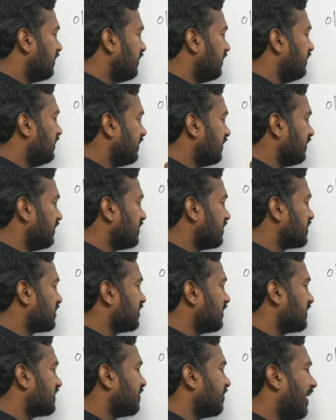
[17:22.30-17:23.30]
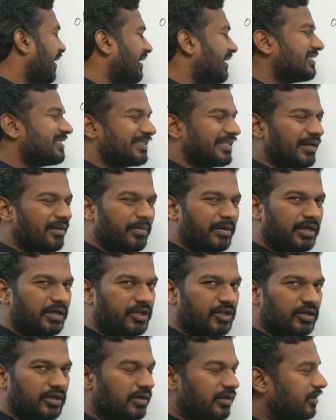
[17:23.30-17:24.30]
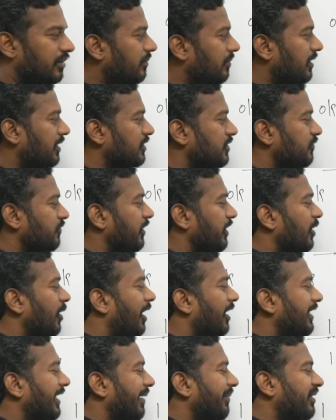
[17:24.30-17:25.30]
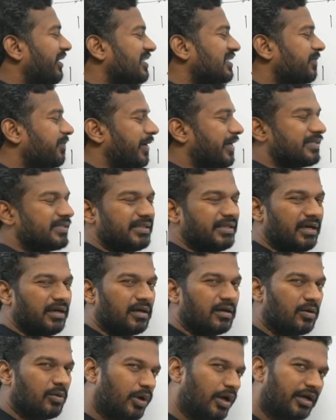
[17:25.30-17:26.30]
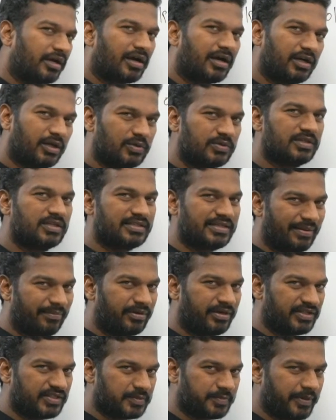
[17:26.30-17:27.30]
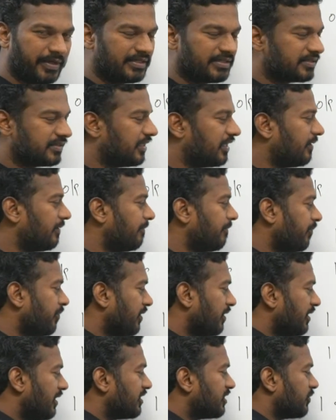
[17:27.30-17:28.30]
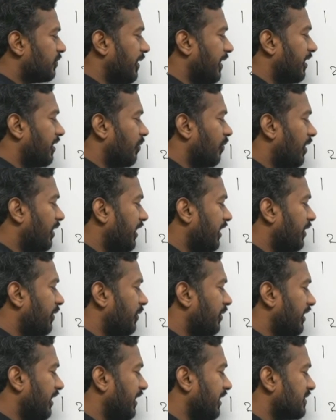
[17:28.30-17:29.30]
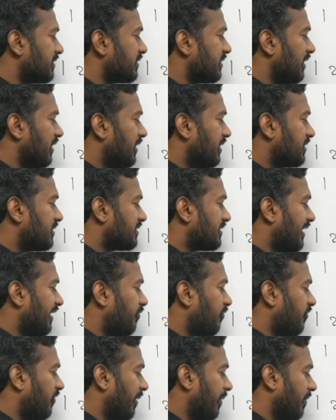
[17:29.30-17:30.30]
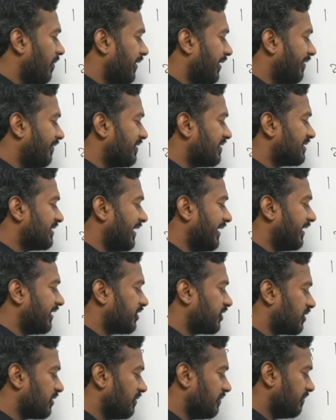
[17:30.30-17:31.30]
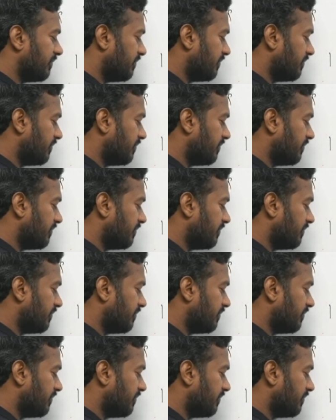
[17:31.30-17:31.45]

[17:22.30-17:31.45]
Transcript: the smallest element here, because we got empty space here, why can't use this empty space now? That's where what you do here is start from reverse direction.